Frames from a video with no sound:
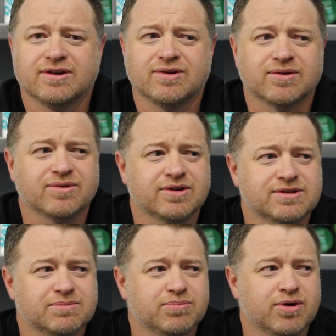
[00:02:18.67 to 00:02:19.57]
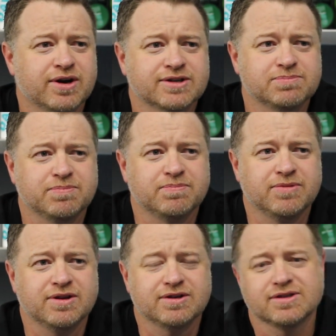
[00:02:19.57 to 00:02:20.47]
You know, there's some products
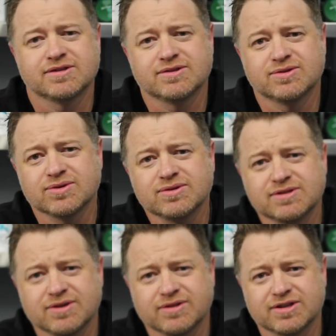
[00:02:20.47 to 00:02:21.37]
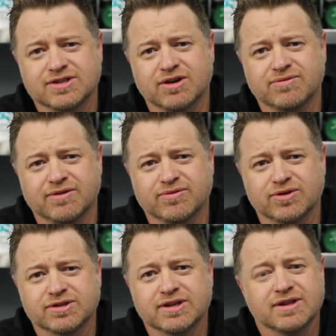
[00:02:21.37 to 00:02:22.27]
that just do sit on the shelf,
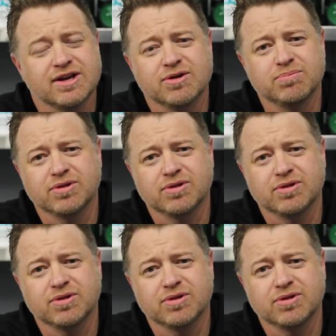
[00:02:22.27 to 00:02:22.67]
unfortunately, and they don't